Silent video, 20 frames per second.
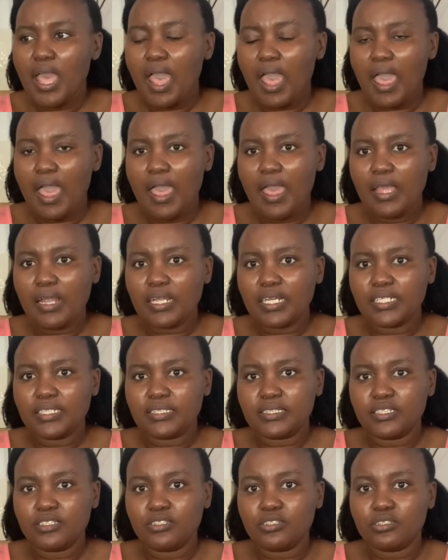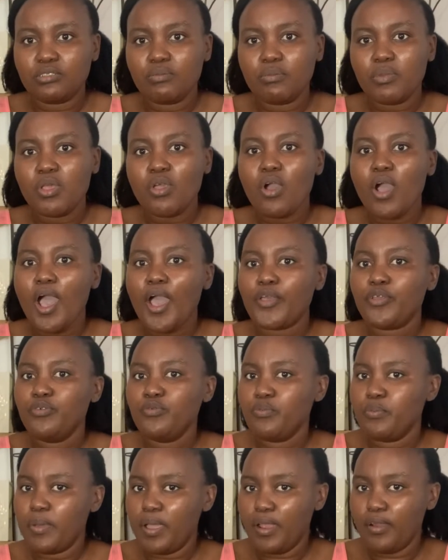And he said to me, are
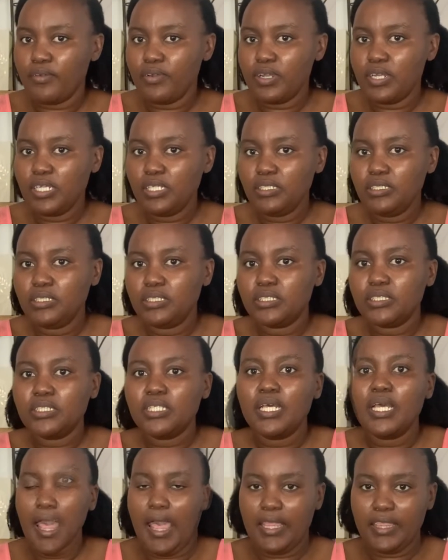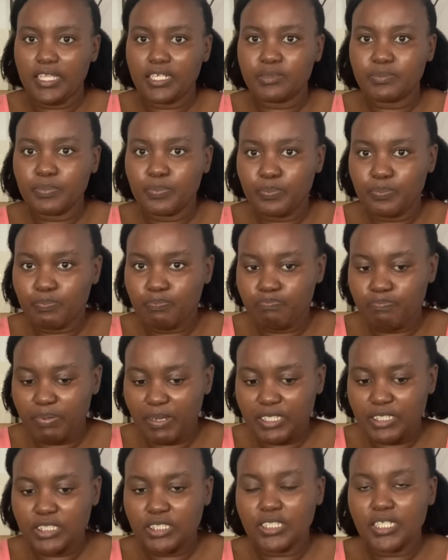you married? At that
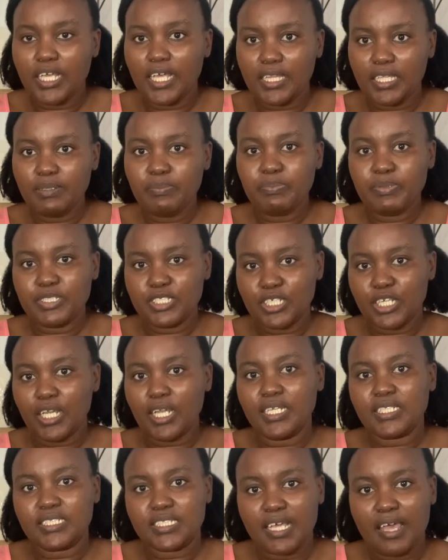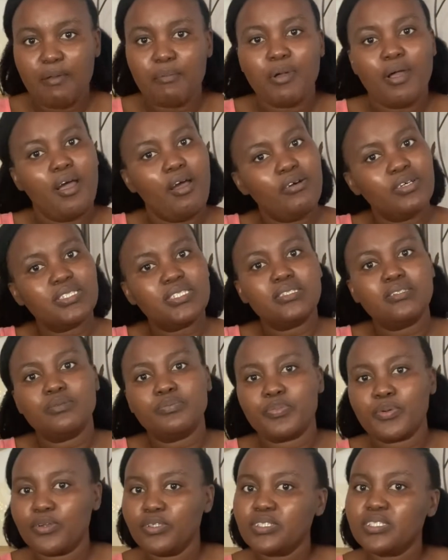particular time I was in the
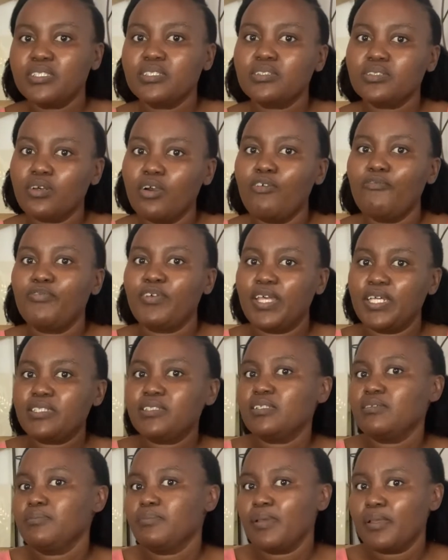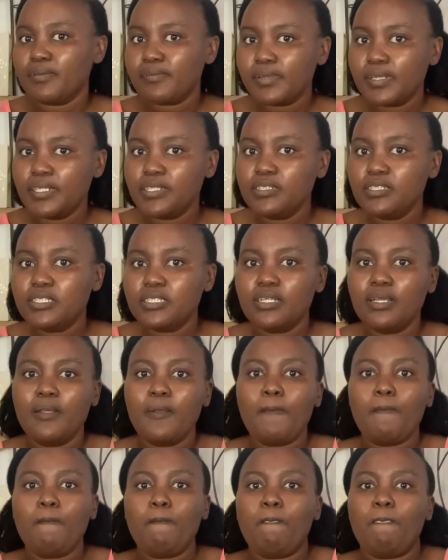process of getting married,
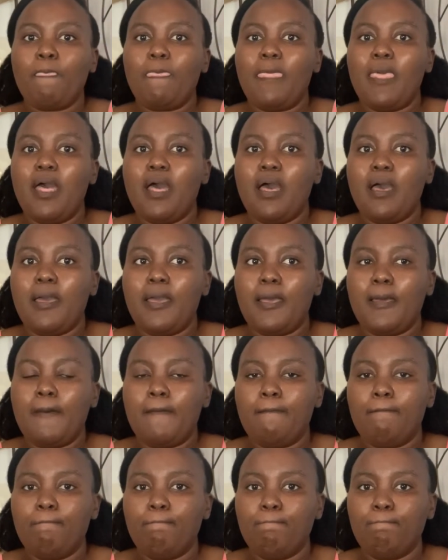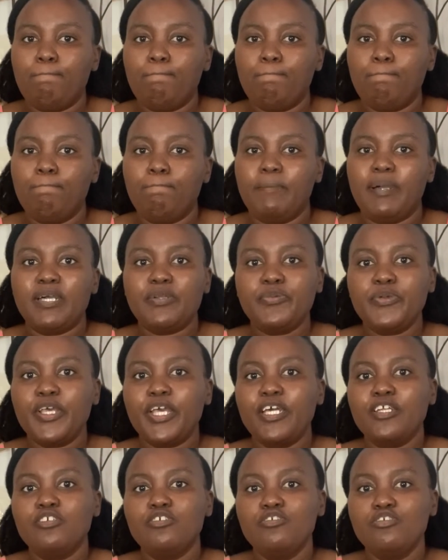but we
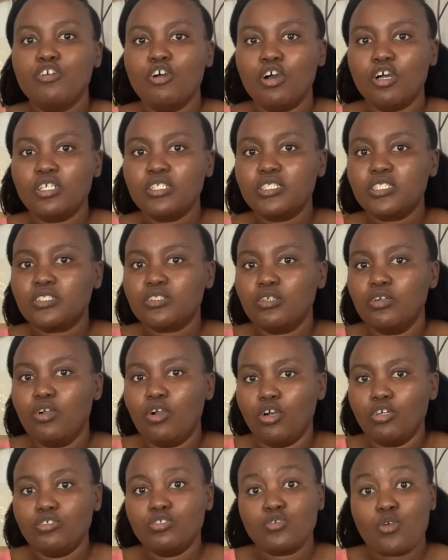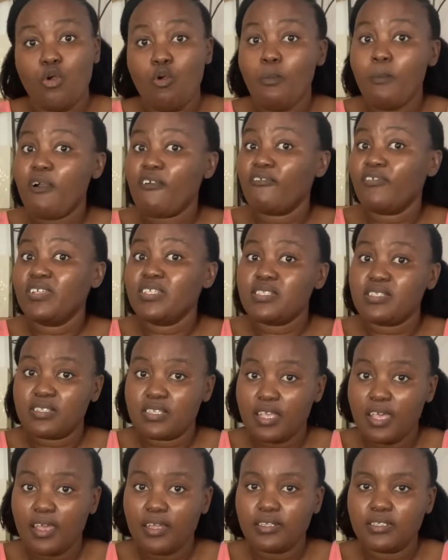had not gone to Home Affairs
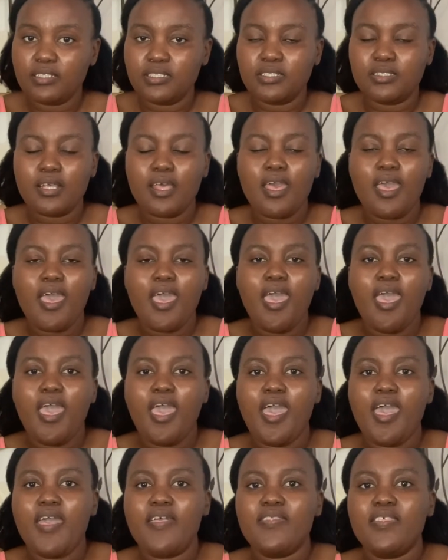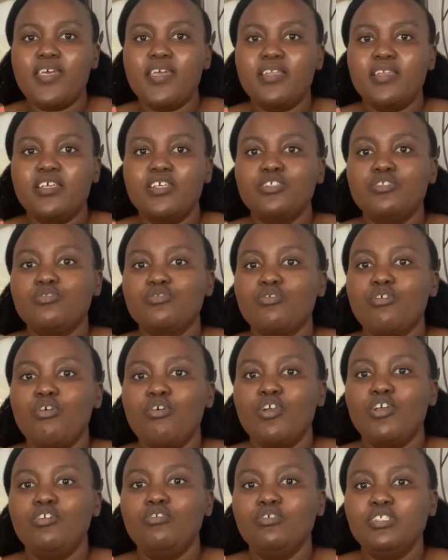yet. And then he
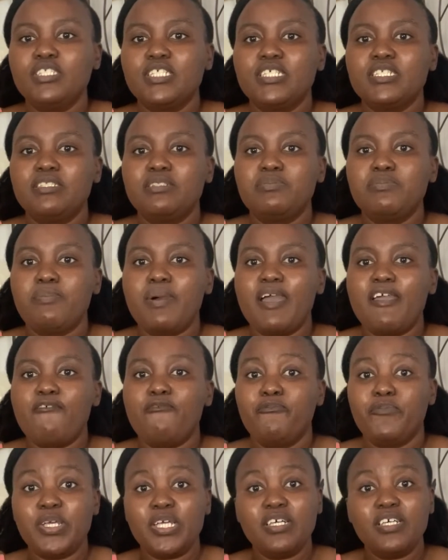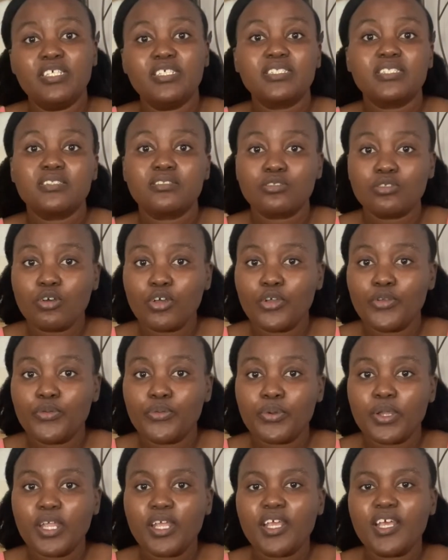looked at my fingers, I saw a
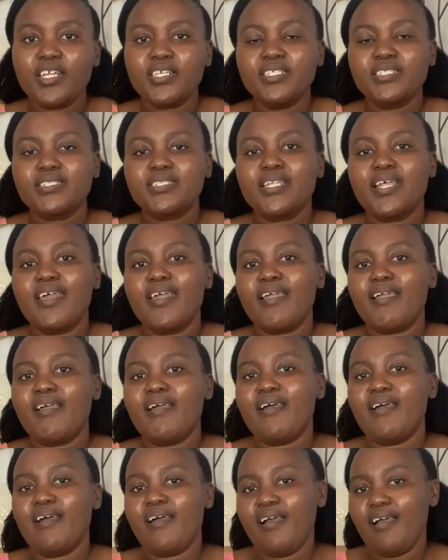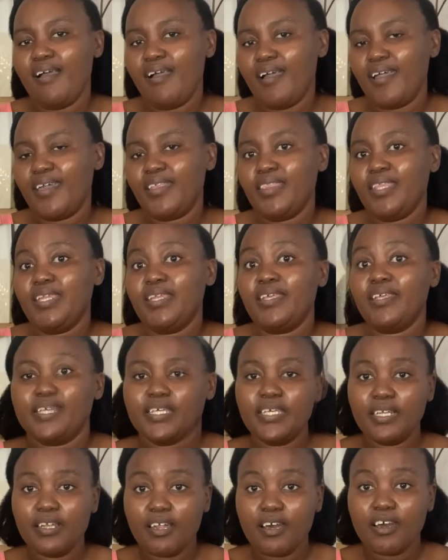ring, and he's like, ah. And then
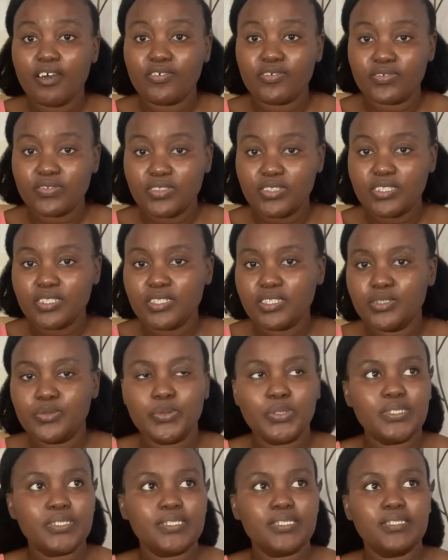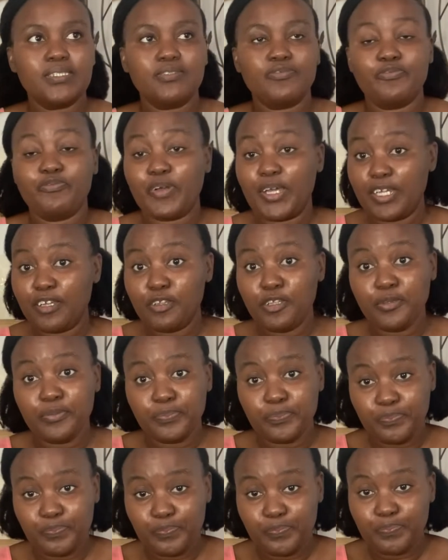he laughed. It wasn't funny
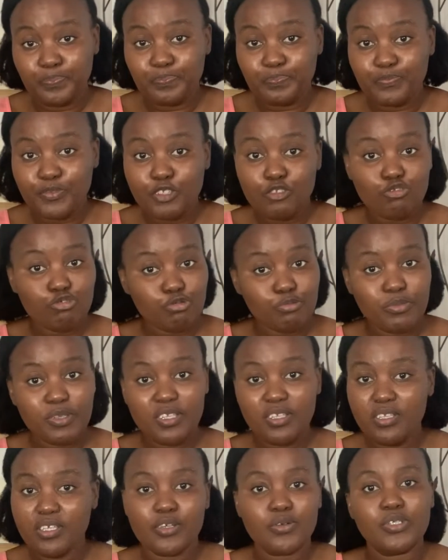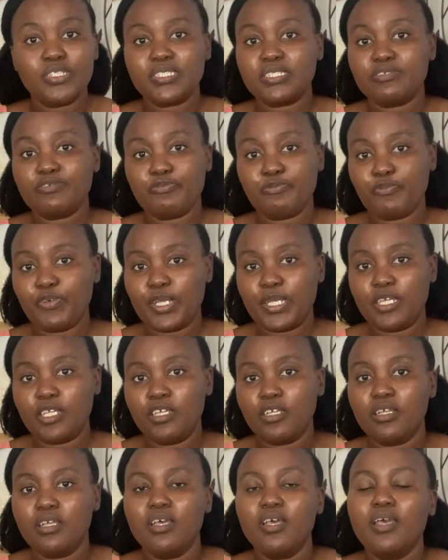to me. It wasn't
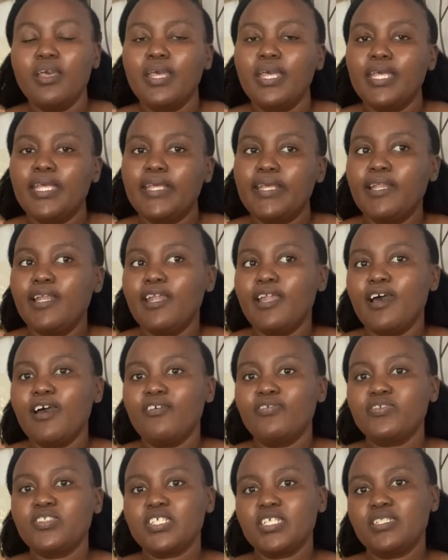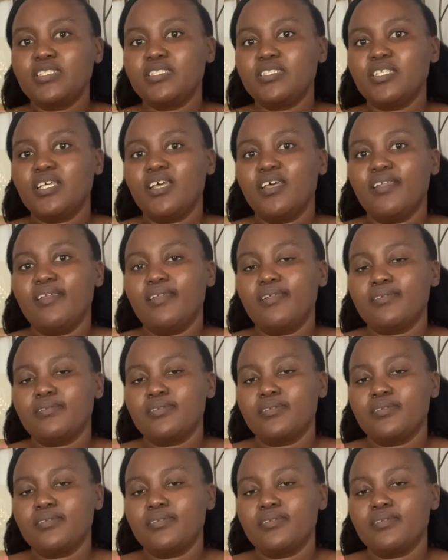funny. He laughed and said,